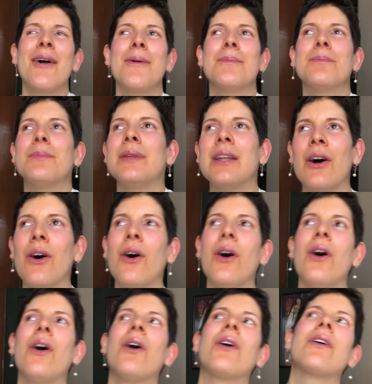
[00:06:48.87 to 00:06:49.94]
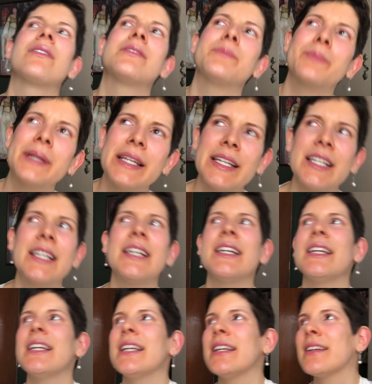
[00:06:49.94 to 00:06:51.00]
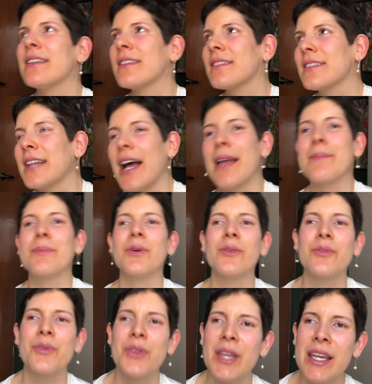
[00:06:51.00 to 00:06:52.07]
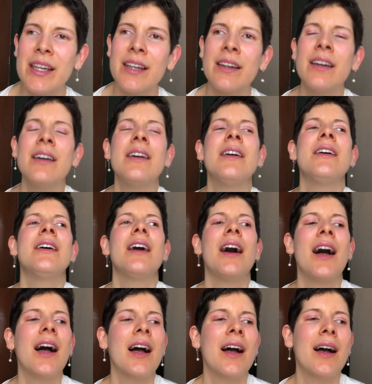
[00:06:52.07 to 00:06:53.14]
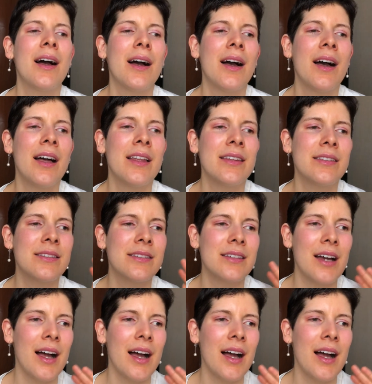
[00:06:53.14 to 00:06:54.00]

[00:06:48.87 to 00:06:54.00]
blog speaking type of thing. And